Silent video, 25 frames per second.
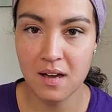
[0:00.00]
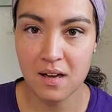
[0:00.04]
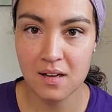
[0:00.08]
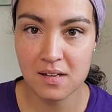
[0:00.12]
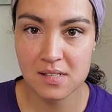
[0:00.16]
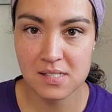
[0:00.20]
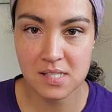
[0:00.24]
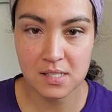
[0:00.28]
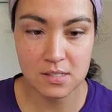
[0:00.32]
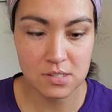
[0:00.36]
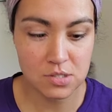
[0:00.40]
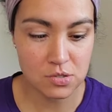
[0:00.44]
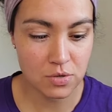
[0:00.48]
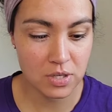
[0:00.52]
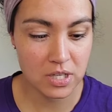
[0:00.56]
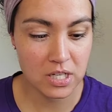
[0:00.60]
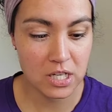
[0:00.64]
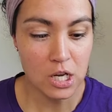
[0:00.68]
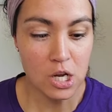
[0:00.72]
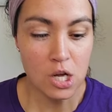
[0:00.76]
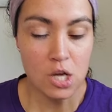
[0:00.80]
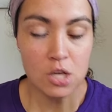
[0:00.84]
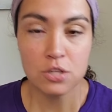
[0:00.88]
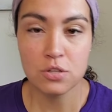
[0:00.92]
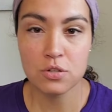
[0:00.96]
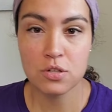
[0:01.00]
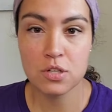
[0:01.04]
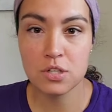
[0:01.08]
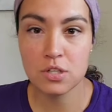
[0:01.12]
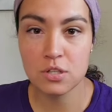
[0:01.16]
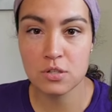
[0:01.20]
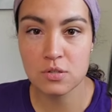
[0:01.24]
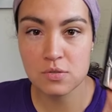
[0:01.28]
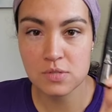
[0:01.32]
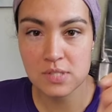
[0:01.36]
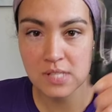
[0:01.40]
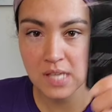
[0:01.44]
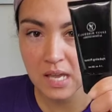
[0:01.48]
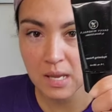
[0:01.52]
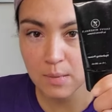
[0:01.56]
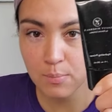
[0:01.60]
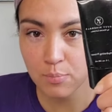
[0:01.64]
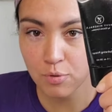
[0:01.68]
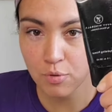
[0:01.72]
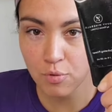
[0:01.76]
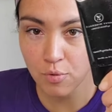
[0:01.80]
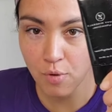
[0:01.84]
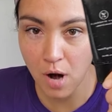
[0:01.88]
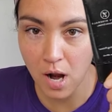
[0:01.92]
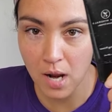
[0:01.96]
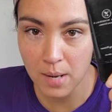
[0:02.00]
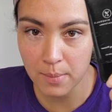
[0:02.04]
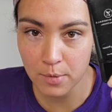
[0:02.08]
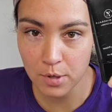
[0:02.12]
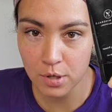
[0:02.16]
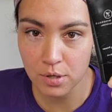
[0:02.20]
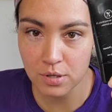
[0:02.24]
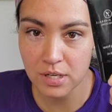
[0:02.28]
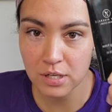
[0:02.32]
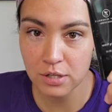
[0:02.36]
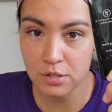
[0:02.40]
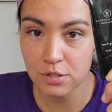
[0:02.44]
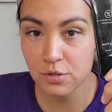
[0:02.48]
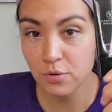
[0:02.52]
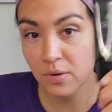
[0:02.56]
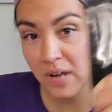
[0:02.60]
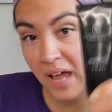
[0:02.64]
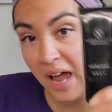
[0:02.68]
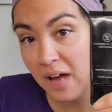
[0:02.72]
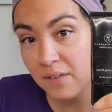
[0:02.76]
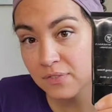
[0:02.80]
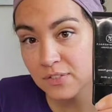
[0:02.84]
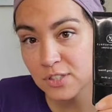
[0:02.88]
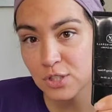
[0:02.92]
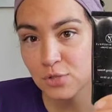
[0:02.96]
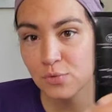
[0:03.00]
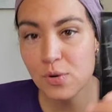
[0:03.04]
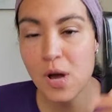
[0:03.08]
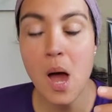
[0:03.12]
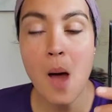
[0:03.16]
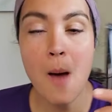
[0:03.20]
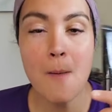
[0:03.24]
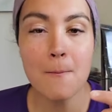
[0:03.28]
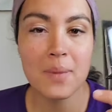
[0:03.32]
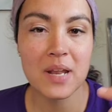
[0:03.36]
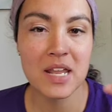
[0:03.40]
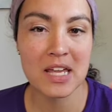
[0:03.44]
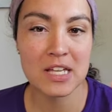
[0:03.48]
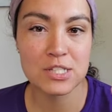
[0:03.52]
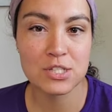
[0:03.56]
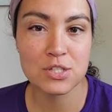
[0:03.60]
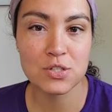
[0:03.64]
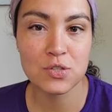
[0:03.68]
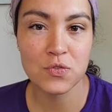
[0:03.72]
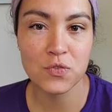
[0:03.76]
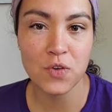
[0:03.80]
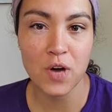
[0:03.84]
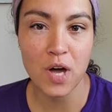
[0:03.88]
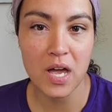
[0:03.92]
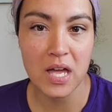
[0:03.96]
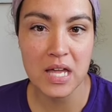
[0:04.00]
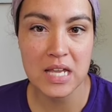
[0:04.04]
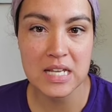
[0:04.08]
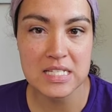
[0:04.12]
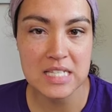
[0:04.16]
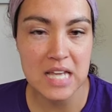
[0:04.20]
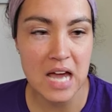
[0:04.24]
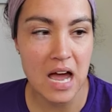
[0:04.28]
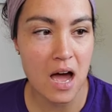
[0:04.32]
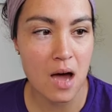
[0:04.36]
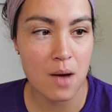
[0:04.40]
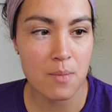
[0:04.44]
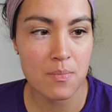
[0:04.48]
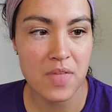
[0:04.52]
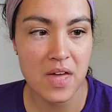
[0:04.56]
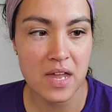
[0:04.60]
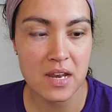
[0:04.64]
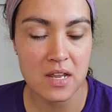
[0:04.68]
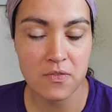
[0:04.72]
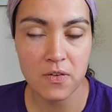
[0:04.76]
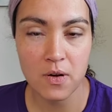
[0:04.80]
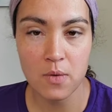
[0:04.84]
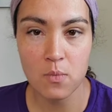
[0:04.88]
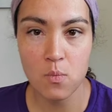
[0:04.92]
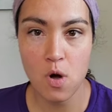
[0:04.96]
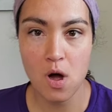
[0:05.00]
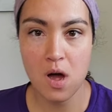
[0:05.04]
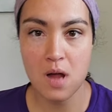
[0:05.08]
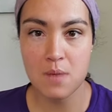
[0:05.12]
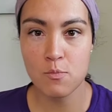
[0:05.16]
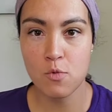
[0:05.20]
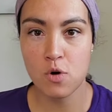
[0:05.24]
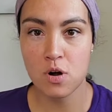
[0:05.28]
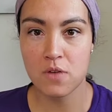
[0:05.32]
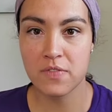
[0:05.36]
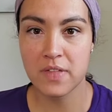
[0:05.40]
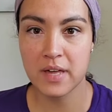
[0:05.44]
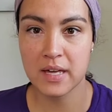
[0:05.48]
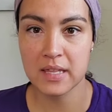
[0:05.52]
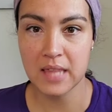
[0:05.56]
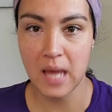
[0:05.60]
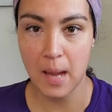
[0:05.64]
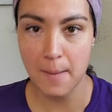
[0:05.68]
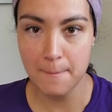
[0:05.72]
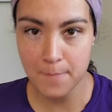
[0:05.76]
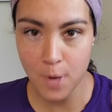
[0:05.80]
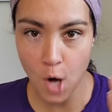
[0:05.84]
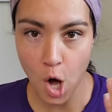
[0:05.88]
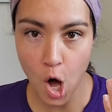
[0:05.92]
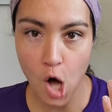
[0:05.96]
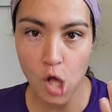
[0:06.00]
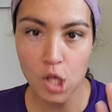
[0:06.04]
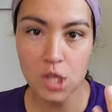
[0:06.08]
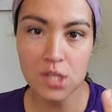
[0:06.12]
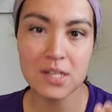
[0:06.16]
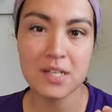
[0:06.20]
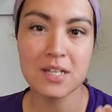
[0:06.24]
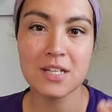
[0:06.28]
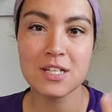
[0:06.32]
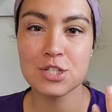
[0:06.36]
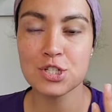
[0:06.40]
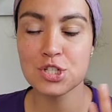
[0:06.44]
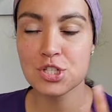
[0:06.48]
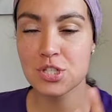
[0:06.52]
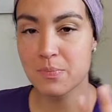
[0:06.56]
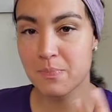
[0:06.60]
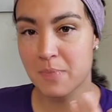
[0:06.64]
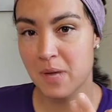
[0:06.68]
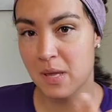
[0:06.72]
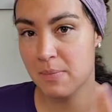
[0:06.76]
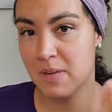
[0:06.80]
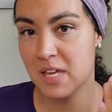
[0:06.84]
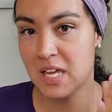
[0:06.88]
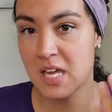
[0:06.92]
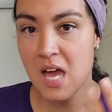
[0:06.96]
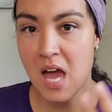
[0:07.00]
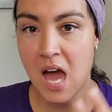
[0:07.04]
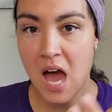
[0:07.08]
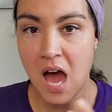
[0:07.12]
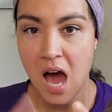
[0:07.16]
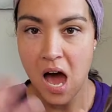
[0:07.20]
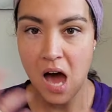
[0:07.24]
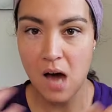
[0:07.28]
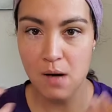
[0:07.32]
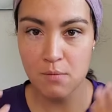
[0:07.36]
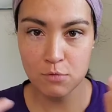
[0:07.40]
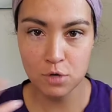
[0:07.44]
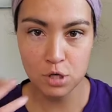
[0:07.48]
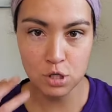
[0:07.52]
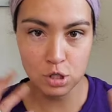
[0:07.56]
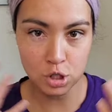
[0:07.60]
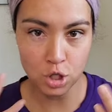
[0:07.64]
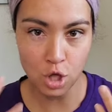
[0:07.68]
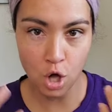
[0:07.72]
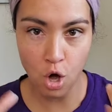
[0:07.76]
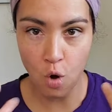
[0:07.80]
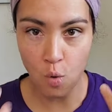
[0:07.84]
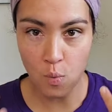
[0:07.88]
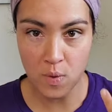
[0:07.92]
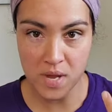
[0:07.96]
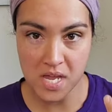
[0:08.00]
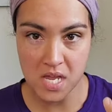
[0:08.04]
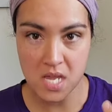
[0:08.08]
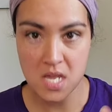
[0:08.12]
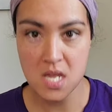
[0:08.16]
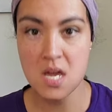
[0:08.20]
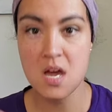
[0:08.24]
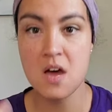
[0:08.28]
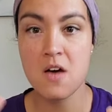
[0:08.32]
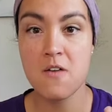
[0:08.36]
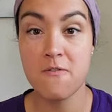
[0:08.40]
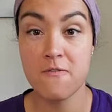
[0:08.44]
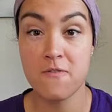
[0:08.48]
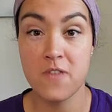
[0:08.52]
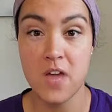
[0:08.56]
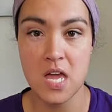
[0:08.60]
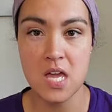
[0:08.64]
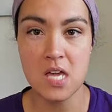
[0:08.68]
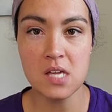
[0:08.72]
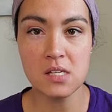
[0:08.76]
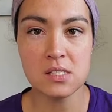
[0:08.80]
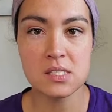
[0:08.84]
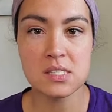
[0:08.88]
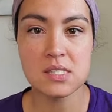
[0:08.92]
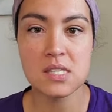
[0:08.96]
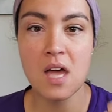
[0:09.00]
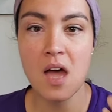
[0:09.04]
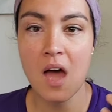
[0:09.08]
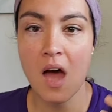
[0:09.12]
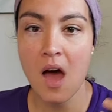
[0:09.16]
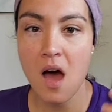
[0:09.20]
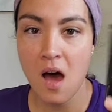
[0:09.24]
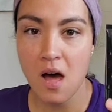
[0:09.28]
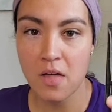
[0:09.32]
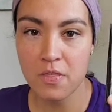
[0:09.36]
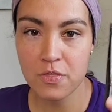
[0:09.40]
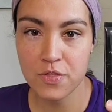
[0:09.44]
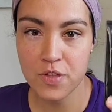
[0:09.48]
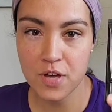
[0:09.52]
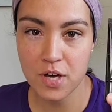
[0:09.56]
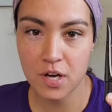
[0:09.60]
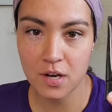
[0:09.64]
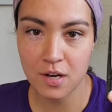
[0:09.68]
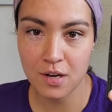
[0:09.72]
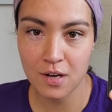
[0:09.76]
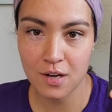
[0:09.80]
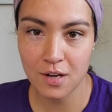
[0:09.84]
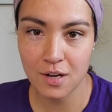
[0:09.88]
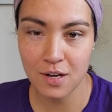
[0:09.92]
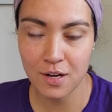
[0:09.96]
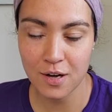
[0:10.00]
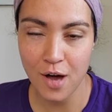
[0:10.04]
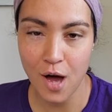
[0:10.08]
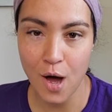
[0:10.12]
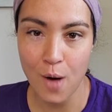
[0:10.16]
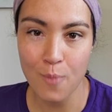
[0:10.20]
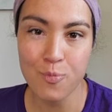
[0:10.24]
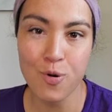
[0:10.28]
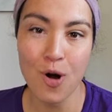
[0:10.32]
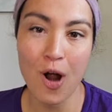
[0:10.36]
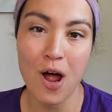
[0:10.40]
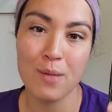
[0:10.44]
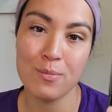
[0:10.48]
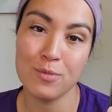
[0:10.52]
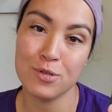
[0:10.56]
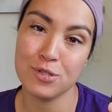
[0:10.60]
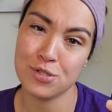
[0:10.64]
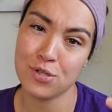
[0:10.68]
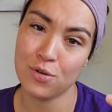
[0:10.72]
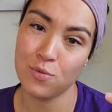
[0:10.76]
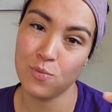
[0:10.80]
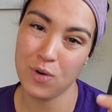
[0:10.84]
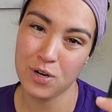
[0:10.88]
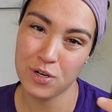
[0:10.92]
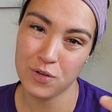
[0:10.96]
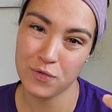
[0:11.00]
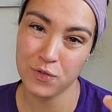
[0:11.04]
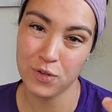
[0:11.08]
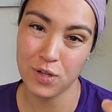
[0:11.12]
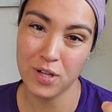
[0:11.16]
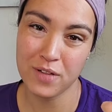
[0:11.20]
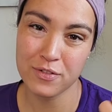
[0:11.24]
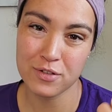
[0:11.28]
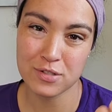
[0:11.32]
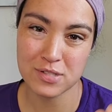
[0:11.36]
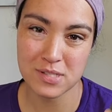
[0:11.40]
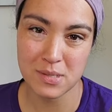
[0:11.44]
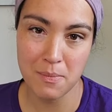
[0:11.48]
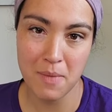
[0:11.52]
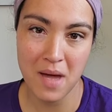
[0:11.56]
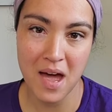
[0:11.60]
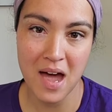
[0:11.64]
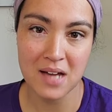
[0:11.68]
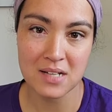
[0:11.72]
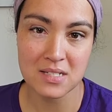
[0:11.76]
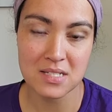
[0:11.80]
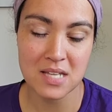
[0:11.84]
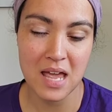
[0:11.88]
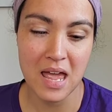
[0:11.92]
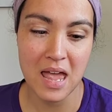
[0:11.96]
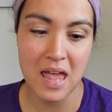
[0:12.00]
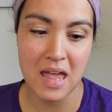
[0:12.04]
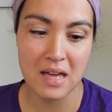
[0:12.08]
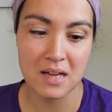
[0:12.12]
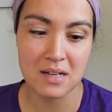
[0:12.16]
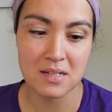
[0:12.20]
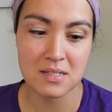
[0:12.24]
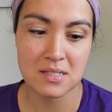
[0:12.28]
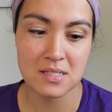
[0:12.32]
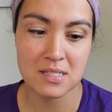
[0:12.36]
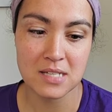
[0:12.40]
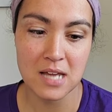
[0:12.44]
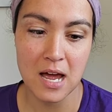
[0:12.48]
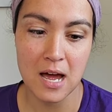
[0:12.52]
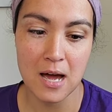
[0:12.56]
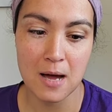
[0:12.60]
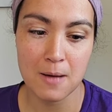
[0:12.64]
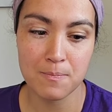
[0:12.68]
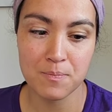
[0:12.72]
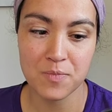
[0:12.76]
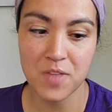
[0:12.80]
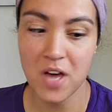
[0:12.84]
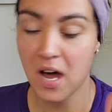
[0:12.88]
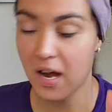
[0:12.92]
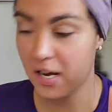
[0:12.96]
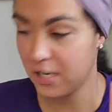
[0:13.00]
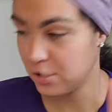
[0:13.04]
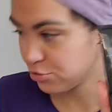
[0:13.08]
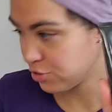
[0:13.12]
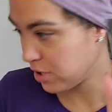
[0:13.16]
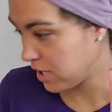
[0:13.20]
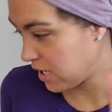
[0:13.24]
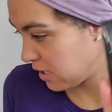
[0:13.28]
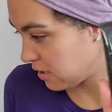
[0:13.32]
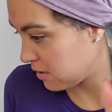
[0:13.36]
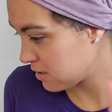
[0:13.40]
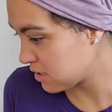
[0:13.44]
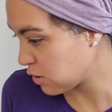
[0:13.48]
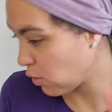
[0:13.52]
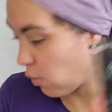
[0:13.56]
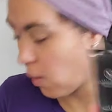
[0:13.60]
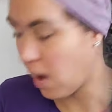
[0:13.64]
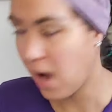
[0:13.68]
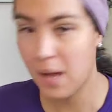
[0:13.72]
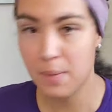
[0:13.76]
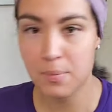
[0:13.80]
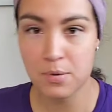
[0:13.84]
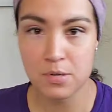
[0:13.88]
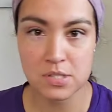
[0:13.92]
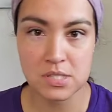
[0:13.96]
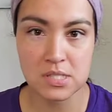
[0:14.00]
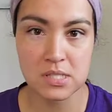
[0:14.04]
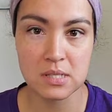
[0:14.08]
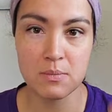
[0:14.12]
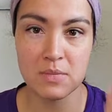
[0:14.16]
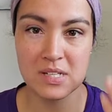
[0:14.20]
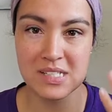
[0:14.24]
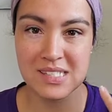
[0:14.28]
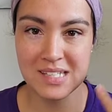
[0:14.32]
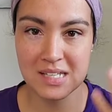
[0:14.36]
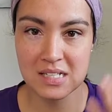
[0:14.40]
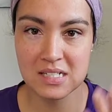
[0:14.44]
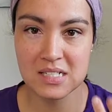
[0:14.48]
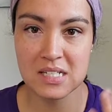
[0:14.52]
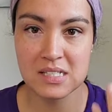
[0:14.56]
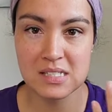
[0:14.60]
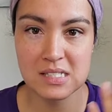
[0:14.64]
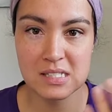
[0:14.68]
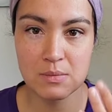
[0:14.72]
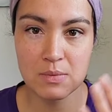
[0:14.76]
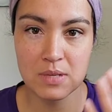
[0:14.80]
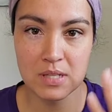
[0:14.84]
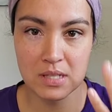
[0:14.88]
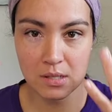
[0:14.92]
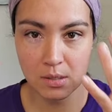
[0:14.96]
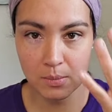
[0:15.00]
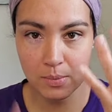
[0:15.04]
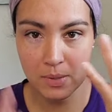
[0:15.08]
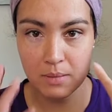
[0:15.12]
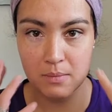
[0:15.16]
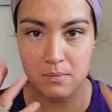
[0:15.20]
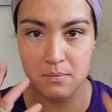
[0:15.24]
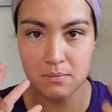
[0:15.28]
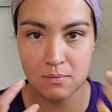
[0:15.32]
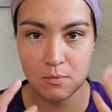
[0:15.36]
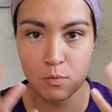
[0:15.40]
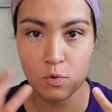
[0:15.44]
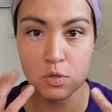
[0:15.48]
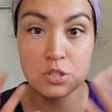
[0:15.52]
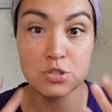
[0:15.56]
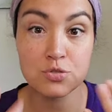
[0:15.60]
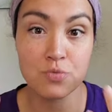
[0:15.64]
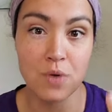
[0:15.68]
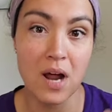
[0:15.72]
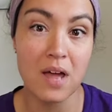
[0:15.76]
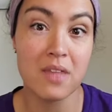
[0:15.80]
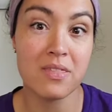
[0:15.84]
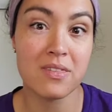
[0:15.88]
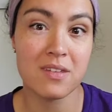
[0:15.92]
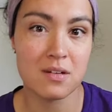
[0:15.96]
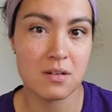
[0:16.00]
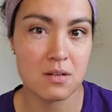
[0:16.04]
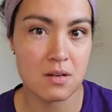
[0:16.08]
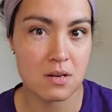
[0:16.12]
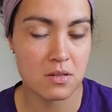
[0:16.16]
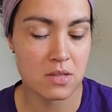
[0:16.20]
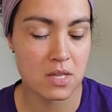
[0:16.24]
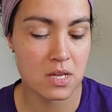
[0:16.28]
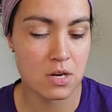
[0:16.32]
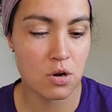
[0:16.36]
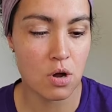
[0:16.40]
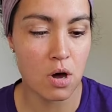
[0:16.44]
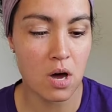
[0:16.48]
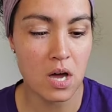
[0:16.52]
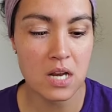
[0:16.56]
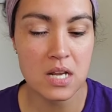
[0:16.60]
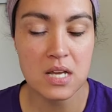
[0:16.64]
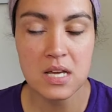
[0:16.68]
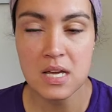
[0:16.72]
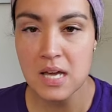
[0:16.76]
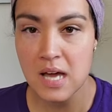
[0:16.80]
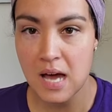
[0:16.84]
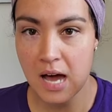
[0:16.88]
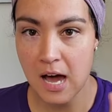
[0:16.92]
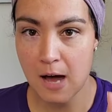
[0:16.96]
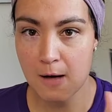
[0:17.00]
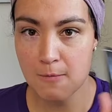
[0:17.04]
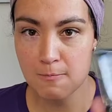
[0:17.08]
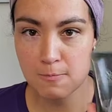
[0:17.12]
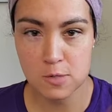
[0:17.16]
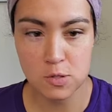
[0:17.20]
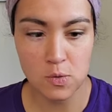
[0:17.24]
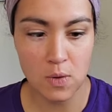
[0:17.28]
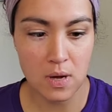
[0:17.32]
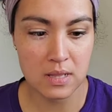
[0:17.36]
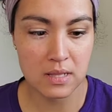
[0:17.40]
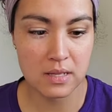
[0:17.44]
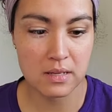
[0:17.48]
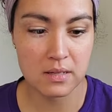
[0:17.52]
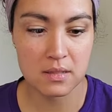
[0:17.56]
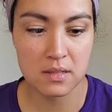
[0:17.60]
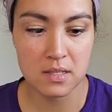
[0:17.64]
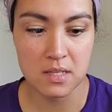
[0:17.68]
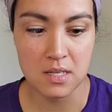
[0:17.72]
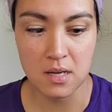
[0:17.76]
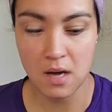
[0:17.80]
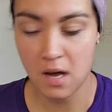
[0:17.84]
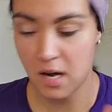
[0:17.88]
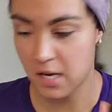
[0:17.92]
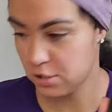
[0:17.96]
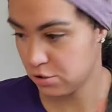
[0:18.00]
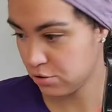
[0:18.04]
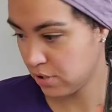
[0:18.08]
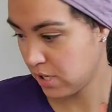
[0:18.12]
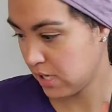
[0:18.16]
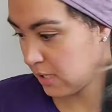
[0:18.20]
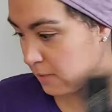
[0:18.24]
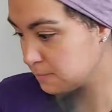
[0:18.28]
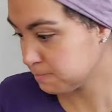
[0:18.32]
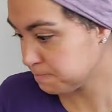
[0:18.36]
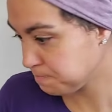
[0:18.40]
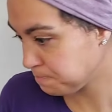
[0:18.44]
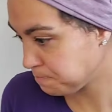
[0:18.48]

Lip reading: sunscreen, you could use a primer. Now you don't have to, but I do find that if I want more of like that polished, maybe glowy face, the primers are wonderful. And there's a matte and the hydrating. So I personally, my skin tends to be a little bit more dry than not. So I like the hydrating.